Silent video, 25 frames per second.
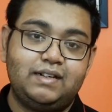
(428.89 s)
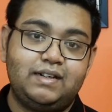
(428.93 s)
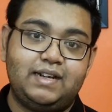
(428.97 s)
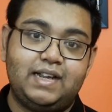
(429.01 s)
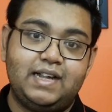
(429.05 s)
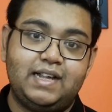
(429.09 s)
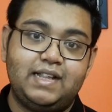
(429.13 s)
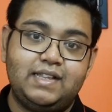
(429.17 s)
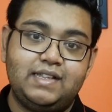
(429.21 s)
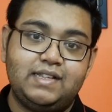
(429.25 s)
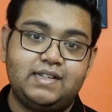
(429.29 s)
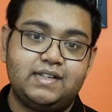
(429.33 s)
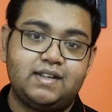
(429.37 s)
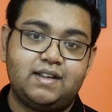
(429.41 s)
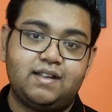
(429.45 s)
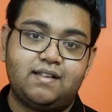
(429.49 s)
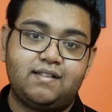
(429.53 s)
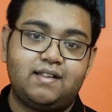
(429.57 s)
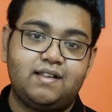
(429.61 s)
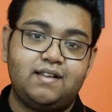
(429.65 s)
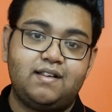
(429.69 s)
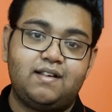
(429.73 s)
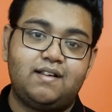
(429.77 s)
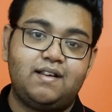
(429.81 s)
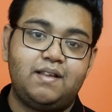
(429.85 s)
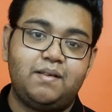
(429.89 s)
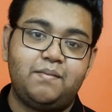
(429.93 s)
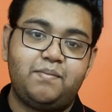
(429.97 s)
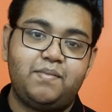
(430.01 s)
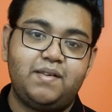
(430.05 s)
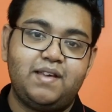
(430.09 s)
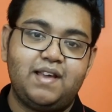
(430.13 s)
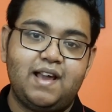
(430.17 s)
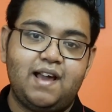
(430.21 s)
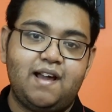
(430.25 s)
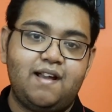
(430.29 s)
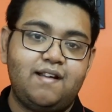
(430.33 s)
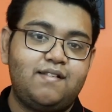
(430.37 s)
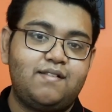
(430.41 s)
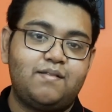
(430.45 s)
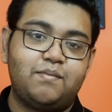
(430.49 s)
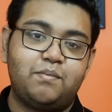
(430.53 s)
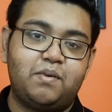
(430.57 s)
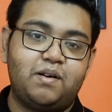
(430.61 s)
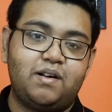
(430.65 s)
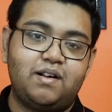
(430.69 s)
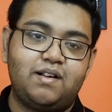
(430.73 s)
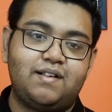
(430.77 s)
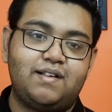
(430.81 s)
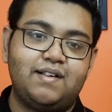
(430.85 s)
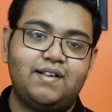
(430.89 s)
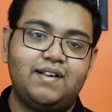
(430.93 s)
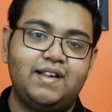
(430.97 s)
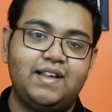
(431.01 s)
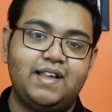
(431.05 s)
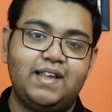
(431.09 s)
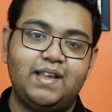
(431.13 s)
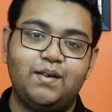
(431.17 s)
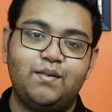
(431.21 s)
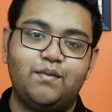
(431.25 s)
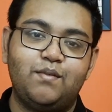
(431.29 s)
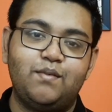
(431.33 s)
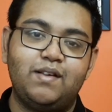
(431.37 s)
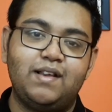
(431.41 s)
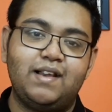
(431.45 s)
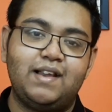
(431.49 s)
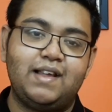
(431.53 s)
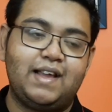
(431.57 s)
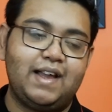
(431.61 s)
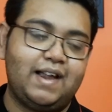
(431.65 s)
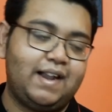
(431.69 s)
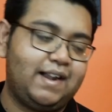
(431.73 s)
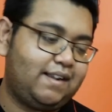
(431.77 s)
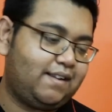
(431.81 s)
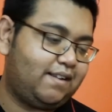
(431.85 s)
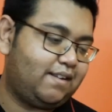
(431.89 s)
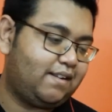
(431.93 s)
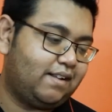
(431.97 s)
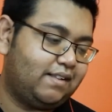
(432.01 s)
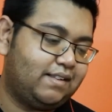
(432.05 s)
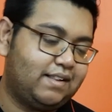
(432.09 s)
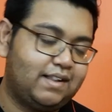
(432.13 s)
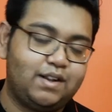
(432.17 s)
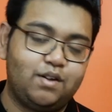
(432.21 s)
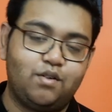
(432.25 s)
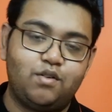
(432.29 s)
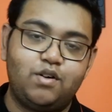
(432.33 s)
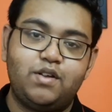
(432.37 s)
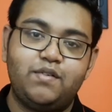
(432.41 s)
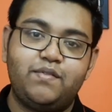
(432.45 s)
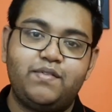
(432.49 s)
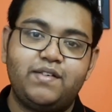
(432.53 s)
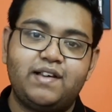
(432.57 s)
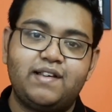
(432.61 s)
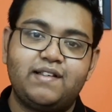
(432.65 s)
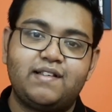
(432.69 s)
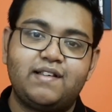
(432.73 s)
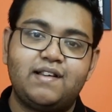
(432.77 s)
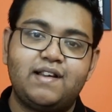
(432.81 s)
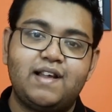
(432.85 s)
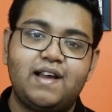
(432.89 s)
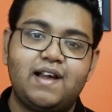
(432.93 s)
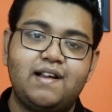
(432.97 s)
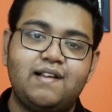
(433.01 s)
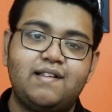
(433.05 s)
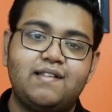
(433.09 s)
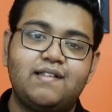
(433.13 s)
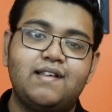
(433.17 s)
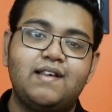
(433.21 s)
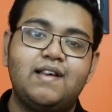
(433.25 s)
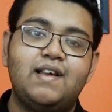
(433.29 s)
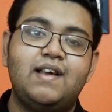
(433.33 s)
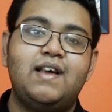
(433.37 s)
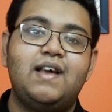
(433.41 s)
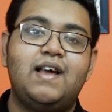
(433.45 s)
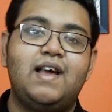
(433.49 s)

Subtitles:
dangerous and creepy ads, but you will get the notification ads,